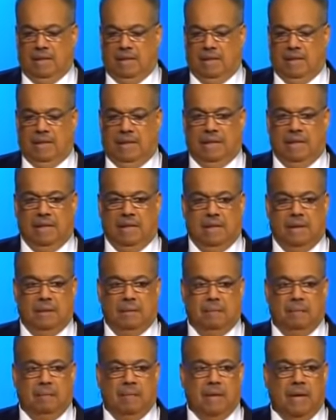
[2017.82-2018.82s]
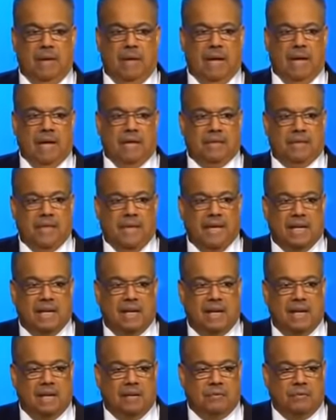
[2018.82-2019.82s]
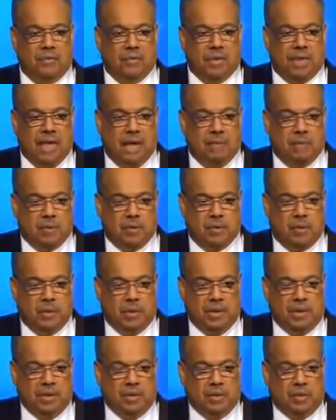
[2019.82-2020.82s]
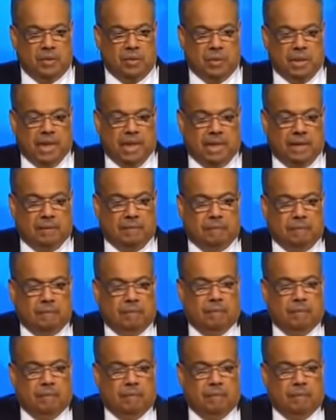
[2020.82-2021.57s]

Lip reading: And I thank God for the opportunity to do that.